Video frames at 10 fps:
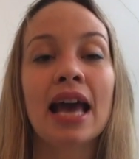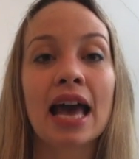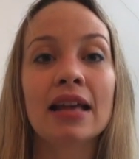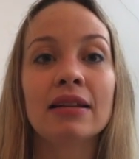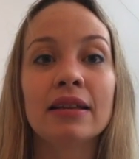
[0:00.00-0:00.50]

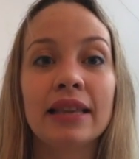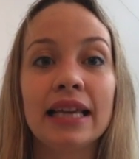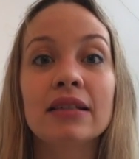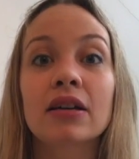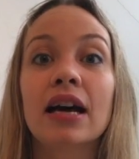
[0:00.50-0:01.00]
And
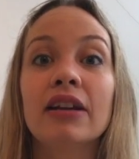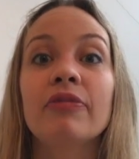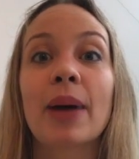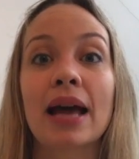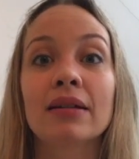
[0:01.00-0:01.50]
these kind
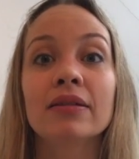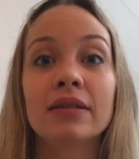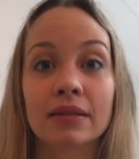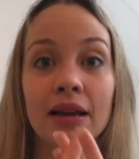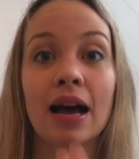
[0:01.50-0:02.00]
of
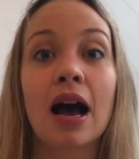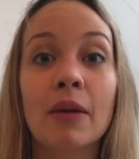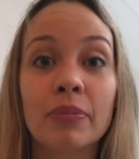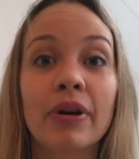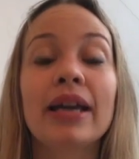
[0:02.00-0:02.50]
patterns, a
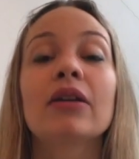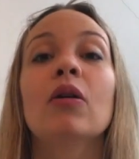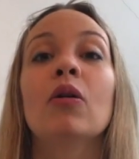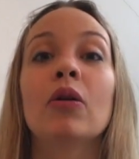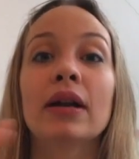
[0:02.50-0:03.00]
heartbreak
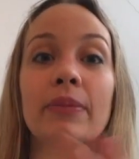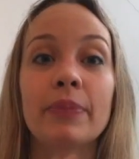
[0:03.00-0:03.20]
or